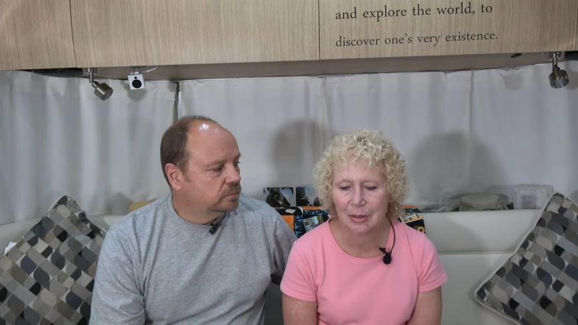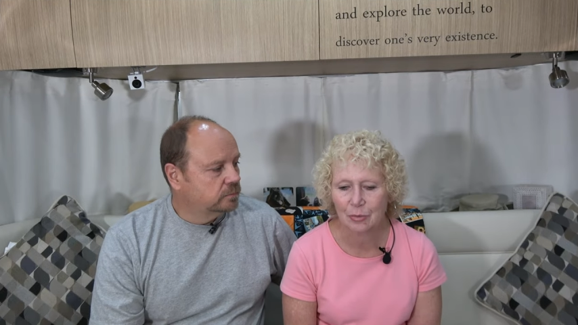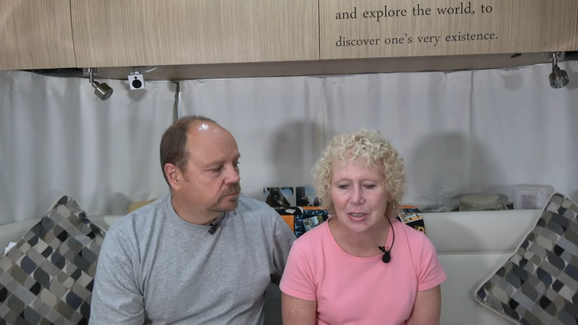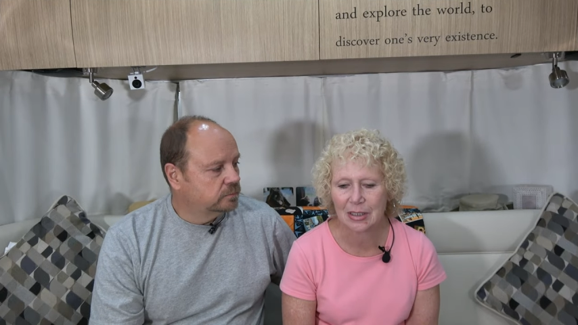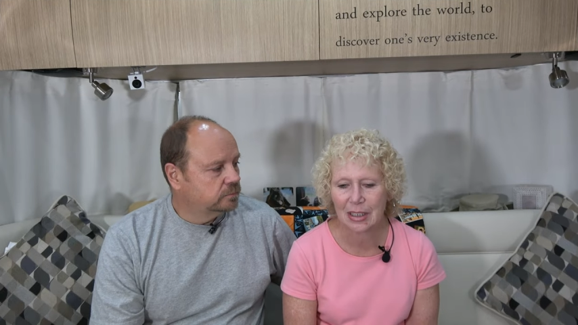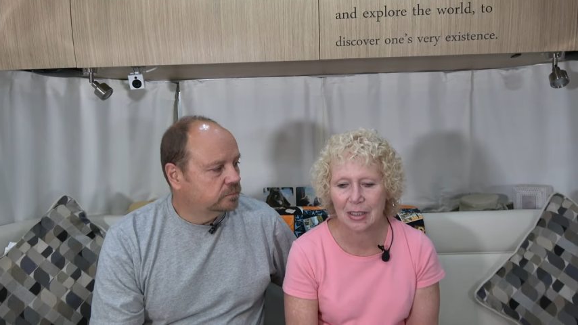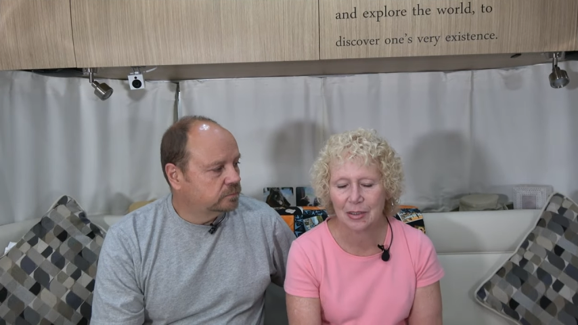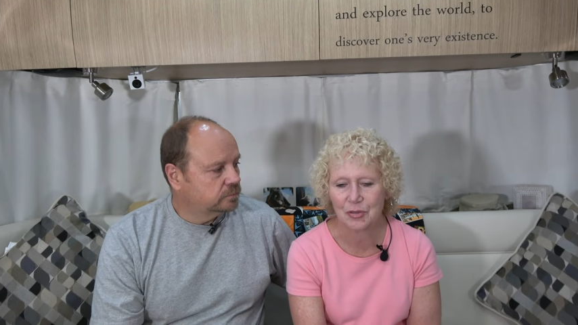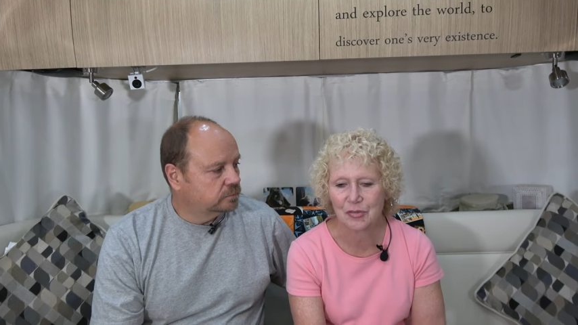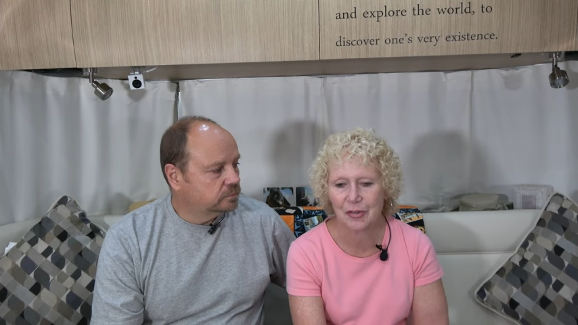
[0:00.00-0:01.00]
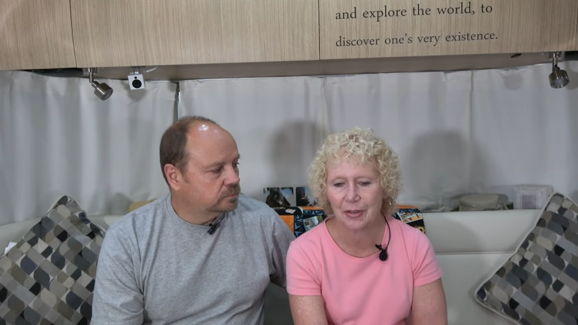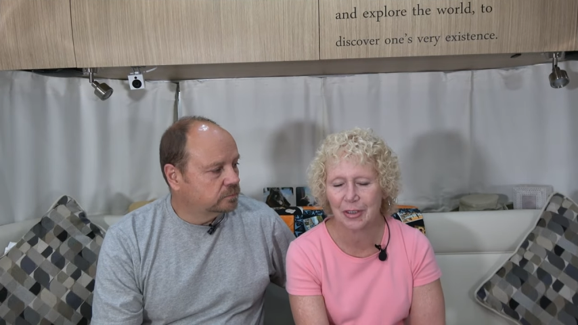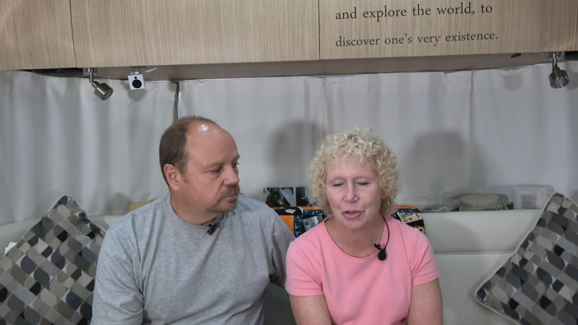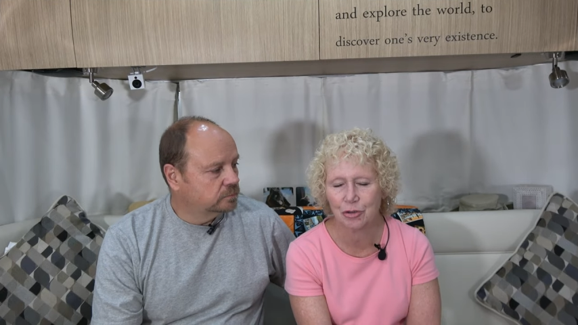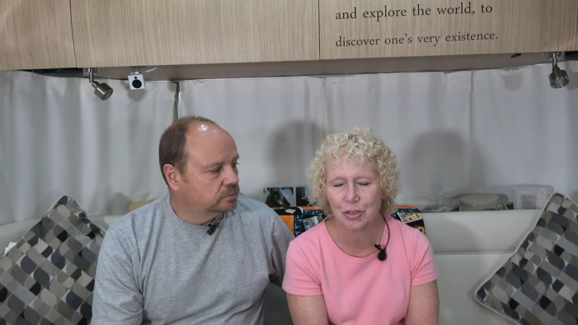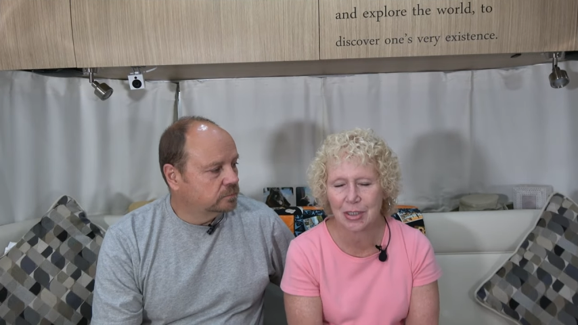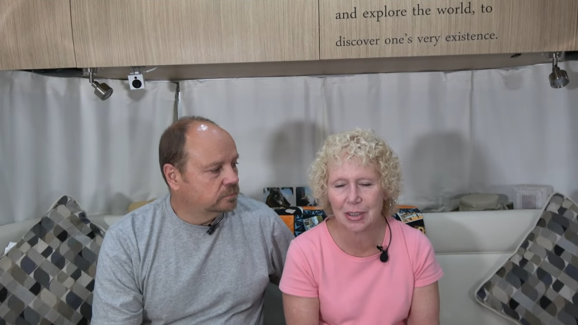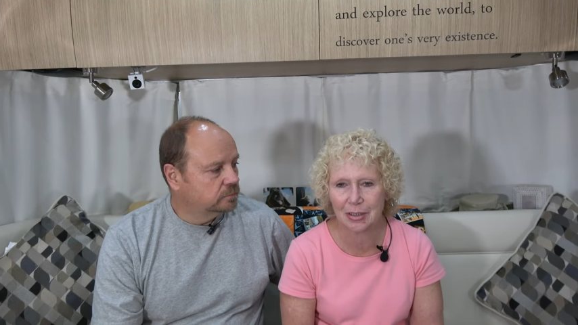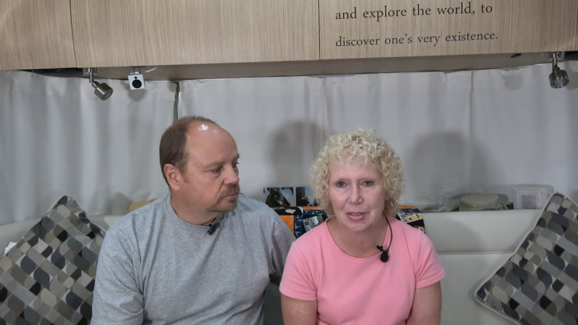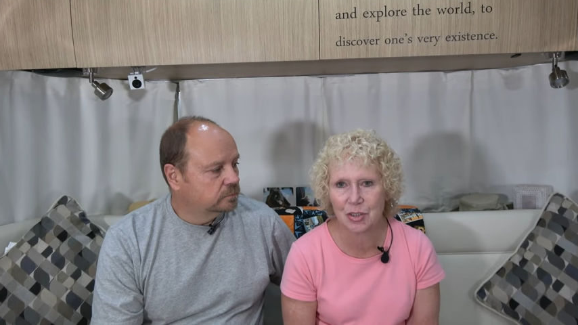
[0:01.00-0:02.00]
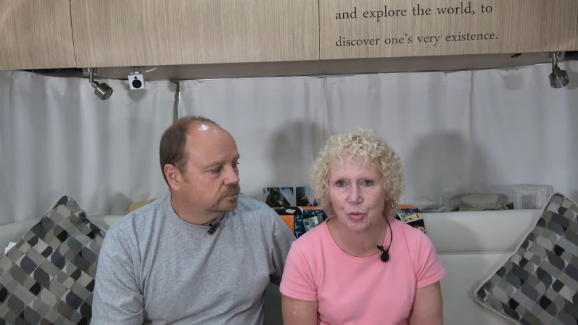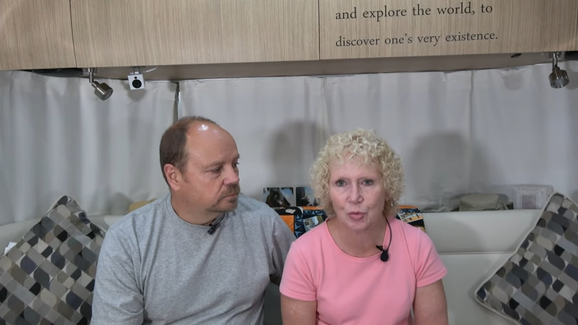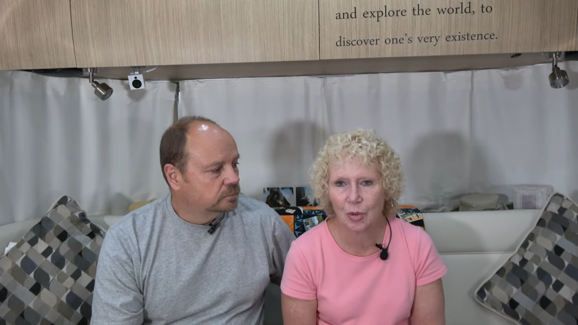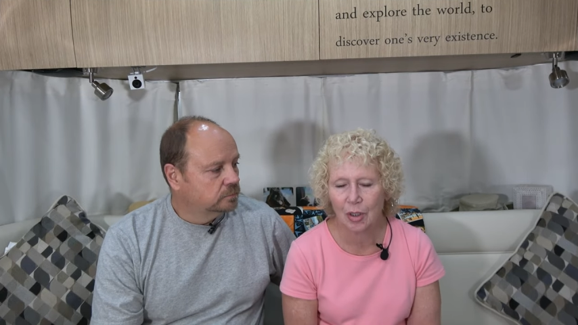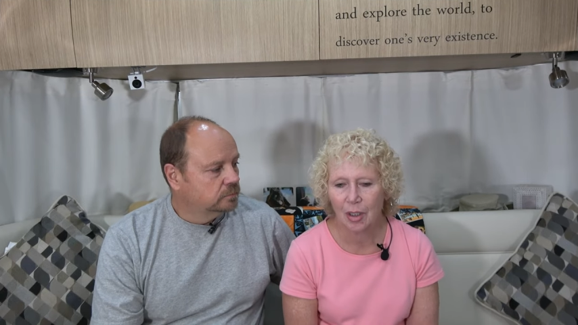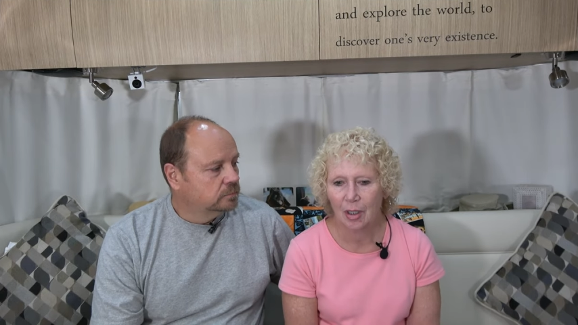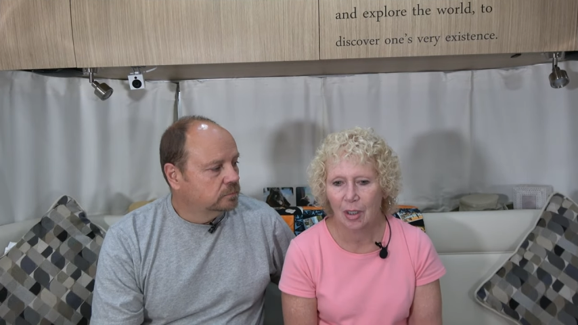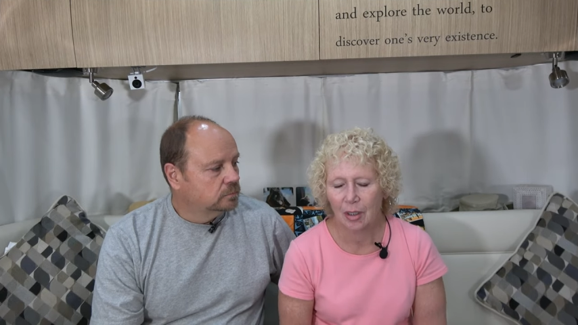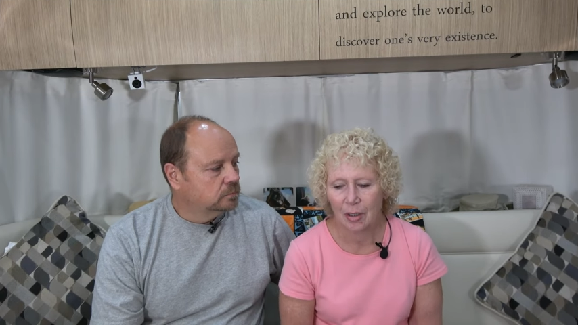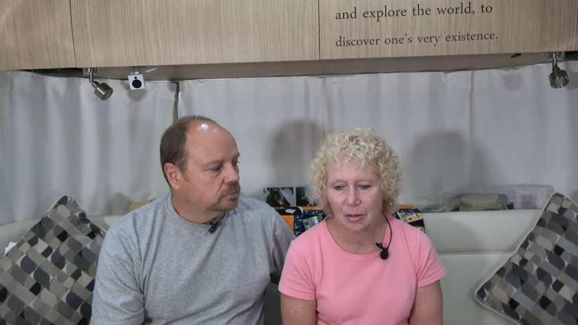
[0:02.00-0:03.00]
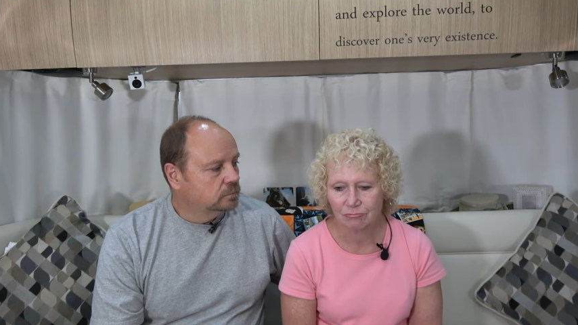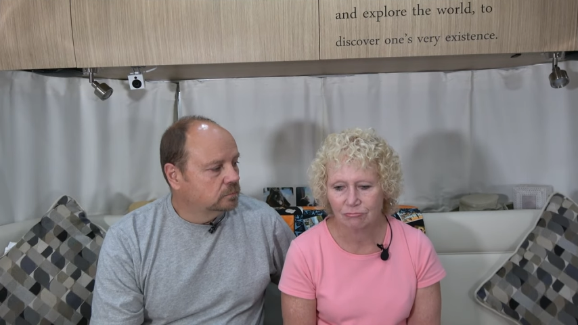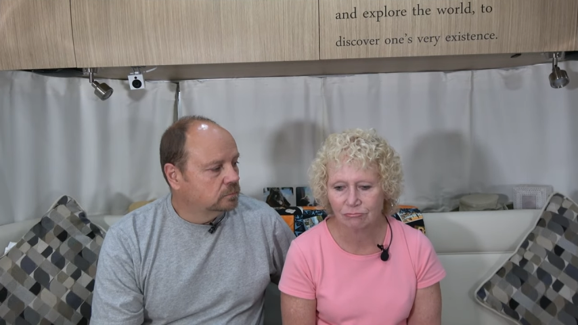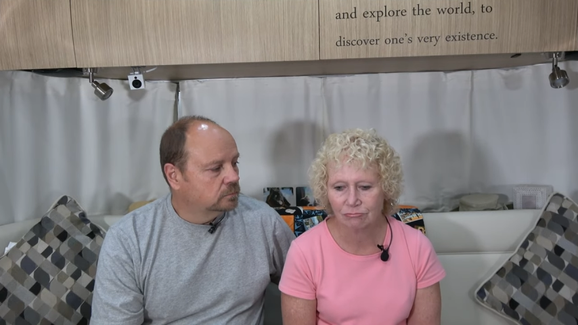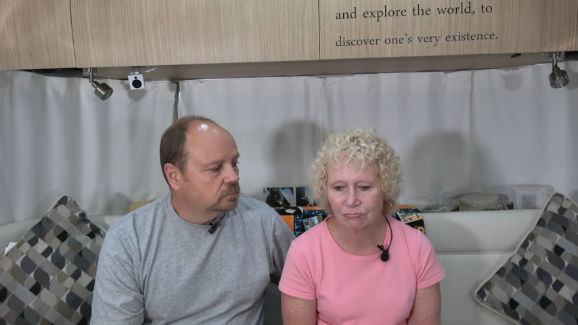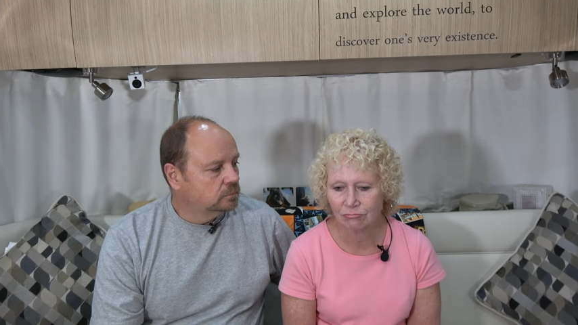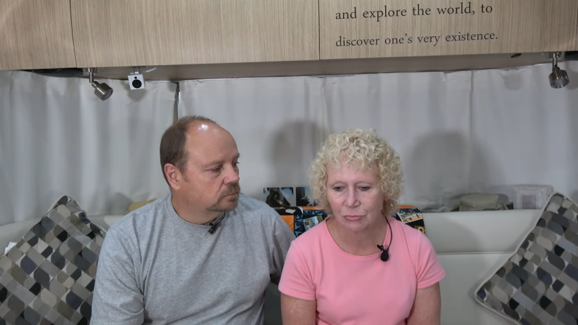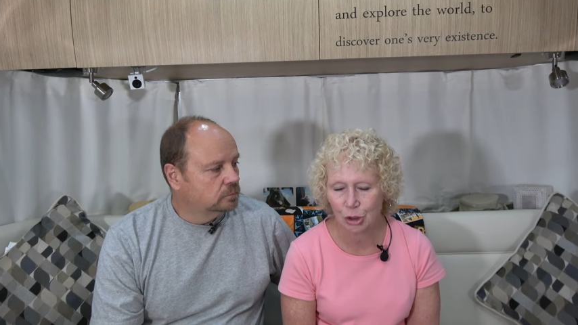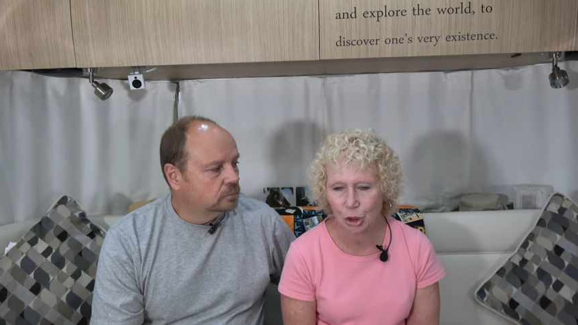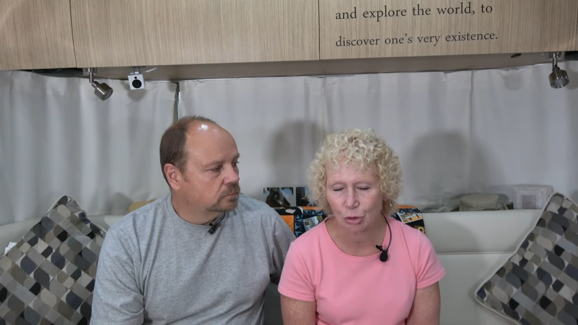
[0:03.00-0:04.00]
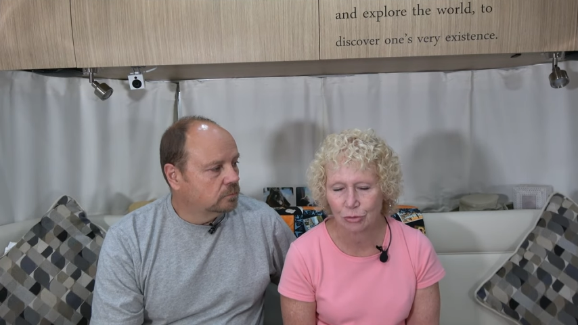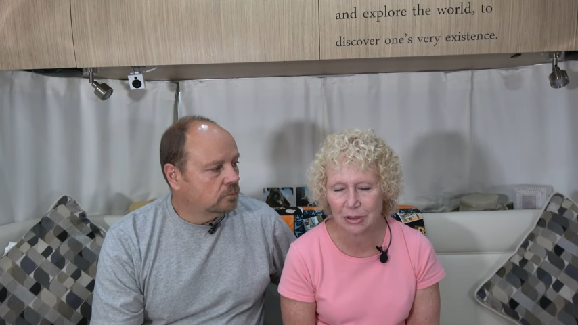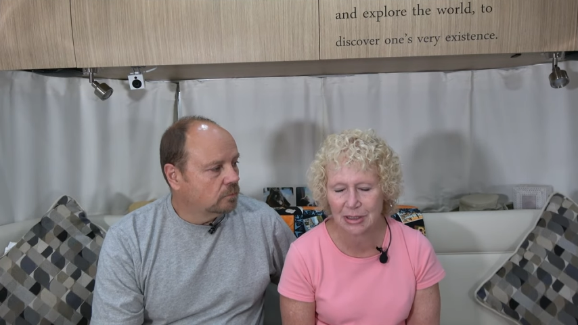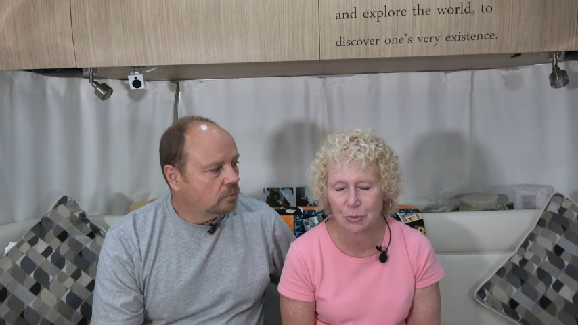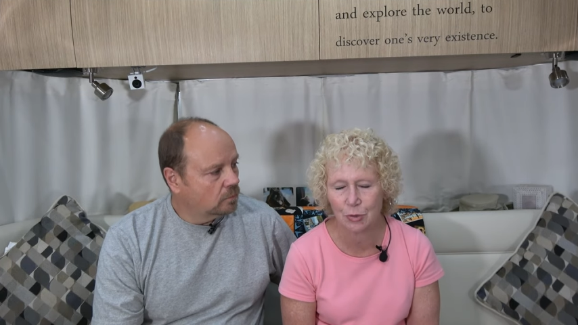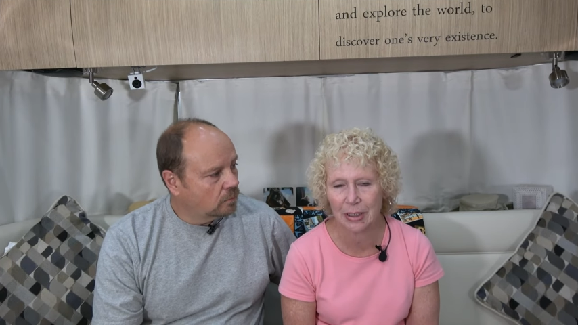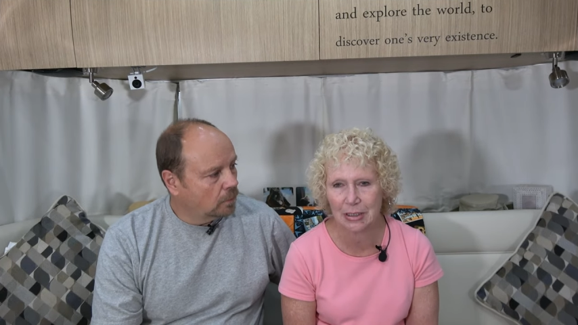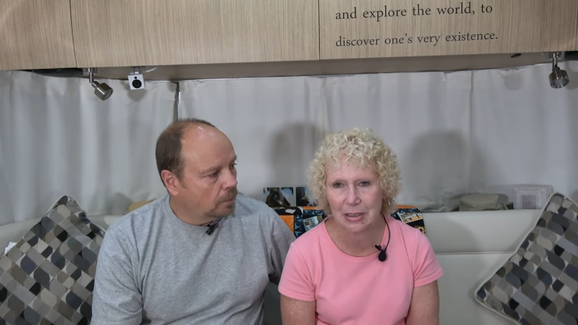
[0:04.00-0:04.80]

Speaker 1: It was a lot. It was very interesting as to, um, you know, see what he